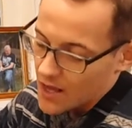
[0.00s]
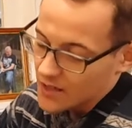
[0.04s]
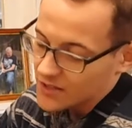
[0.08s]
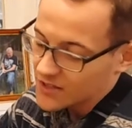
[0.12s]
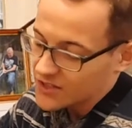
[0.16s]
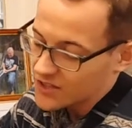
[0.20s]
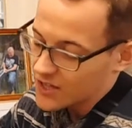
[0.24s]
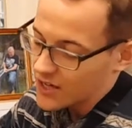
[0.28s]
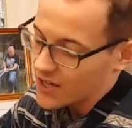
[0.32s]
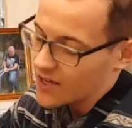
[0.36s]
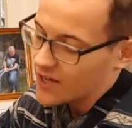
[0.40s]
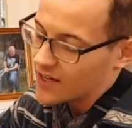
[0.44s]

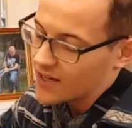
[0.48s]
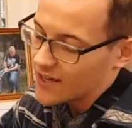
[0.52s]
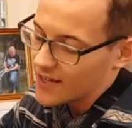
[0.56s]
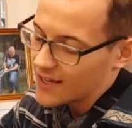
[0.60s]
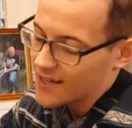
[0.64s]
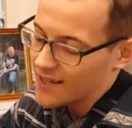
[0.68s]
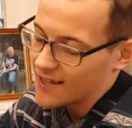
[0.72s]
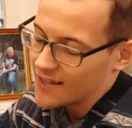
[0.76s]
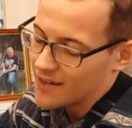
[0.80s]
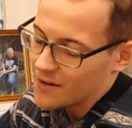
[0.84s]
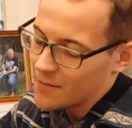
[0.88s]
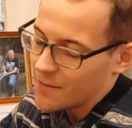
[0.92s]
suck it
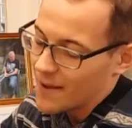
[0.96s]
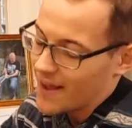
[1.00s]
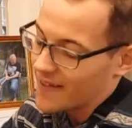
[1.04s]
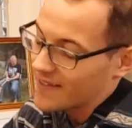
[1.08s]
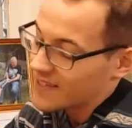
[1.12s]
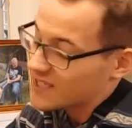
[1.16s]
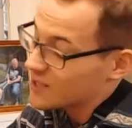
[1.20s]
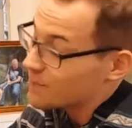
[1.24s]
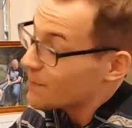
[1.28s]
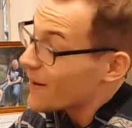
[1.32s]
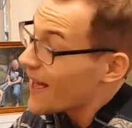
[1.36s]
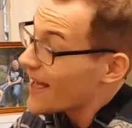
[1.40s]
in by
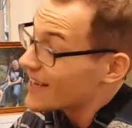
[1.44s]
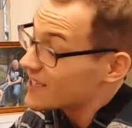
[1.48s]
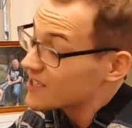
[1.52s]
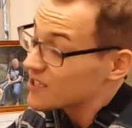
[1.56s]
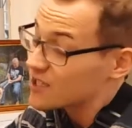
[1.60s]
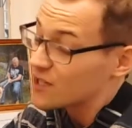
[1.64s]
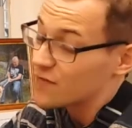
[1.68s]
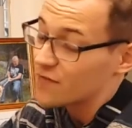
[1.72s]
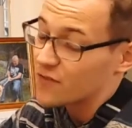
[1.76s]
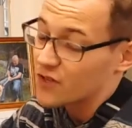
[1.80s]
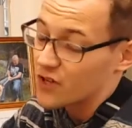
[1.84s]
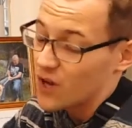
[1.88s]
the
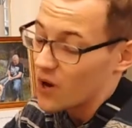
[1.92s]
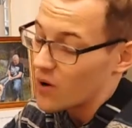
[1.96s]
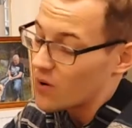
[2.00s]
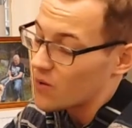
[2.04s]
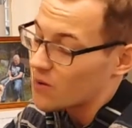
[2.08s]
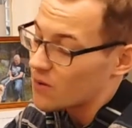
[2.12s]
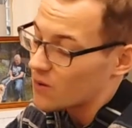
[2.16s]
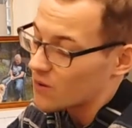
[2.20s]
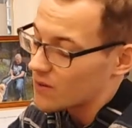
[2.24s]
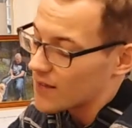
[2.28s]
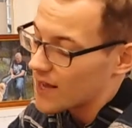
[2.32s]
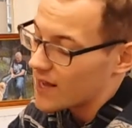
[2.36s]
splashes of
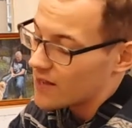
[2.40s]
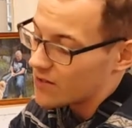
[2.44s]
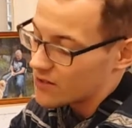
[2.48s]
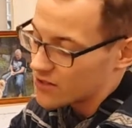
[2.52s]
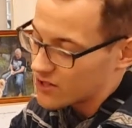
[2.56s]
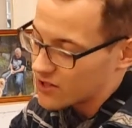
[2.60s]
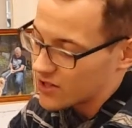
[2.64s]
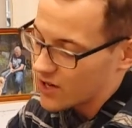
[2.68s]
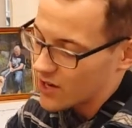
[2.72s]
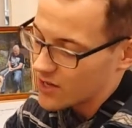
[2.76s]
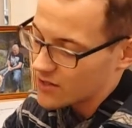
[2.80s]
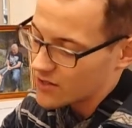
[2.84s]
gold on the
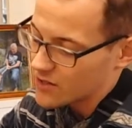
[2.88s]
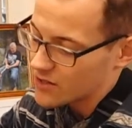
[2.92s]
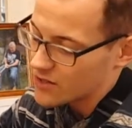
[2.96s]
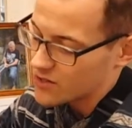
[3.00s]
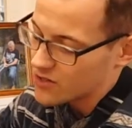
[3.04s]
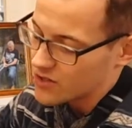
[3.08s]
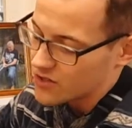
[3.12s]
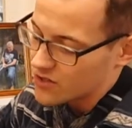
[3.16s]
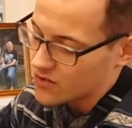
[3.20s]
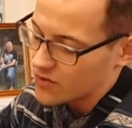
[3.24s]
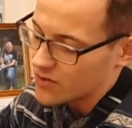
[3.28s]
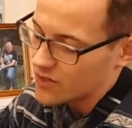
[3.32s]
shores of the
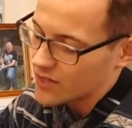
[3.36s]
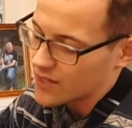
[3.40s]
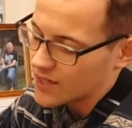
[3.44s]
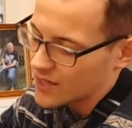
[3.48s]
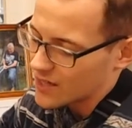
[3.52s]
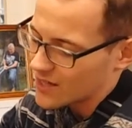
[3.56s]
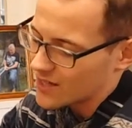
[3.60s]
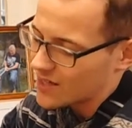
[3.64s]
stream.